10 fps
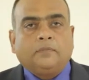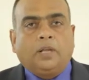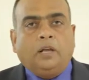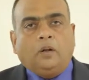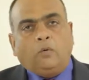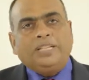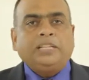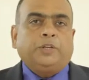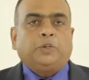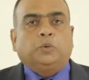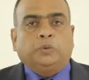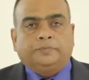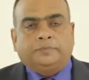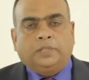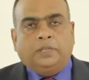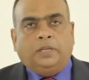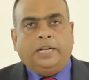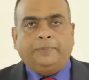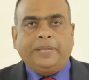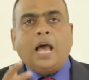Now, what is the issue?
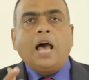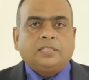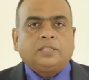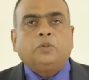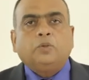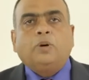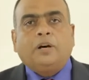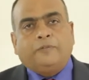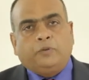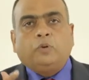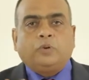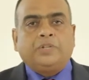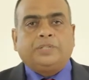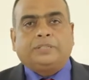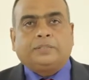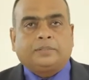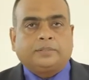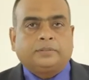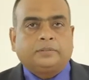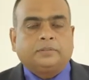Let me ask you a few questions.
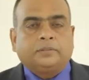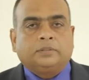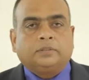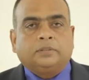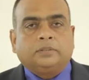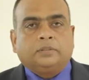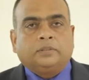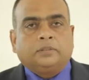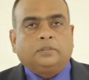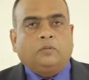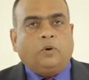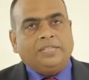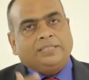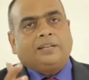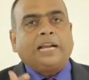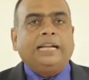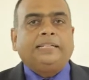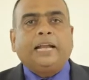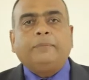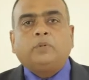What is the right
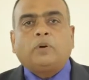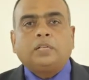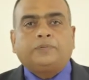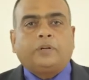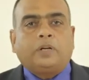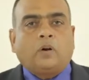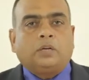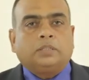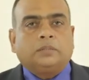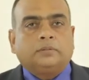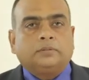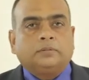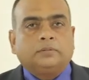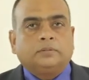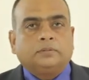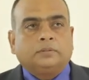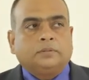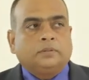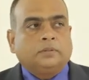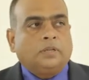time to ask for an order?
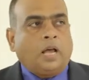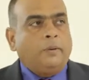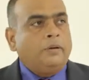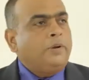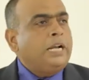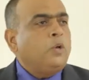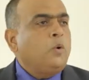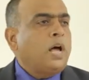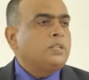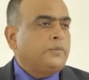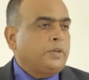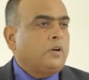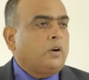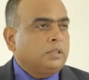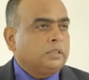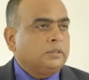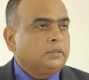I mean, when do you ask for an order?